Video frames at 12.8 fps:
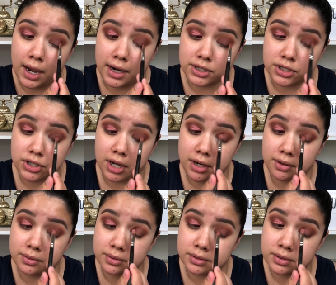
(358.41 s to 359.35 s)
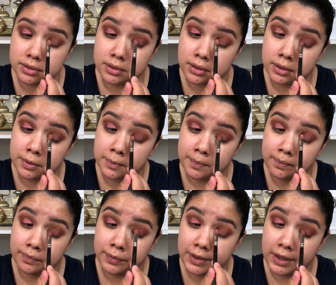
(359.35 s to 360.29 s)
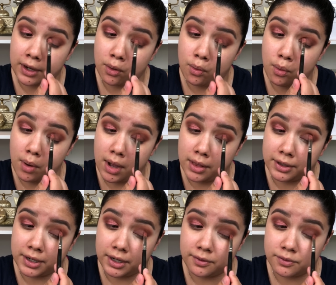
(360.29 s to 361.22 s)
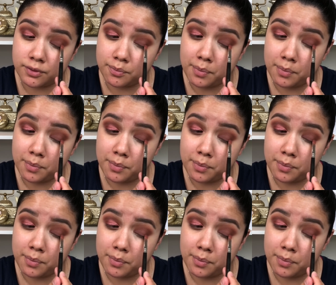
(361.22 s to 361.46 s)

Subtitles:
eyeshadows. Like quality from